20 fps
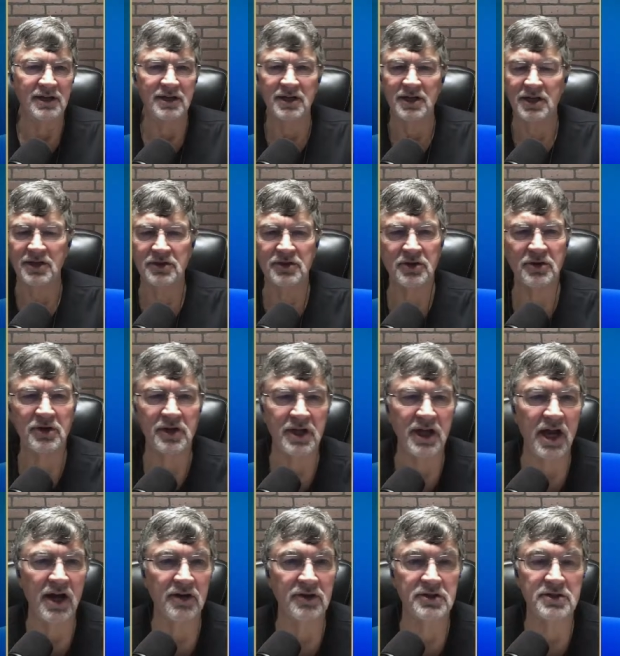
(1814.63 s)
and you need
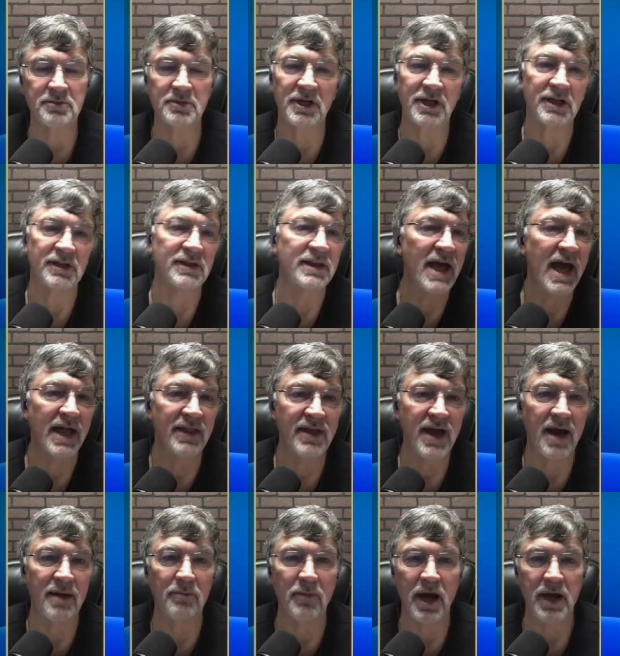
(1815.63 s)
30 gallons a minute,
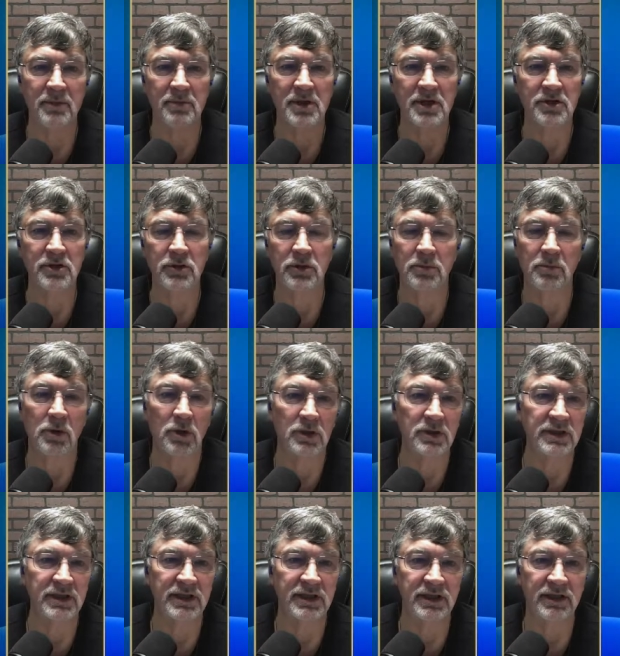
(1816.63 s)
that might be
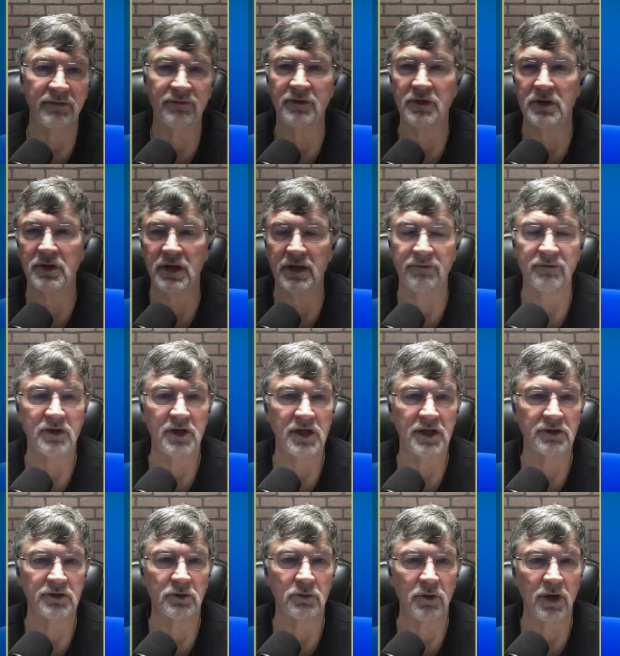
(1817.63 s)
doable if
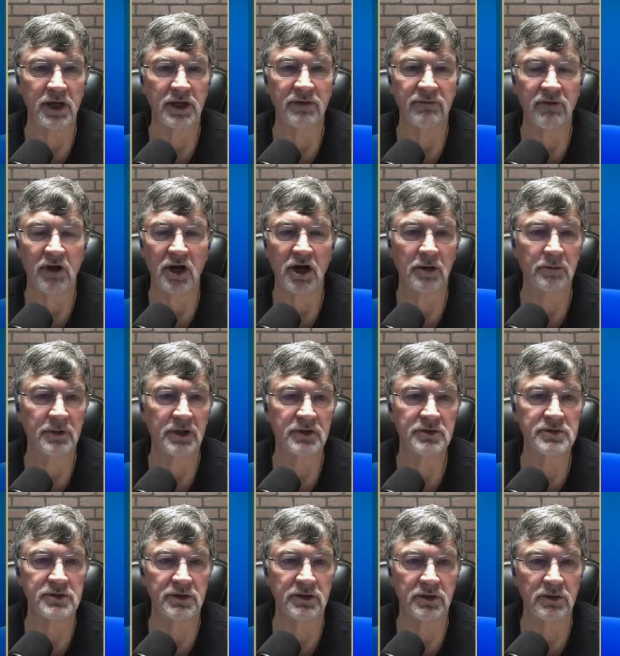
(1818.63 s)
you hit the right
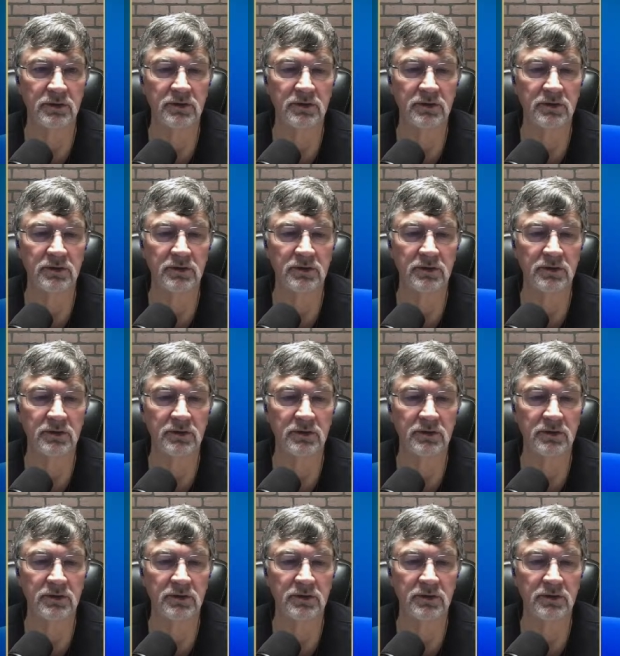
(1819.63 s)
environment.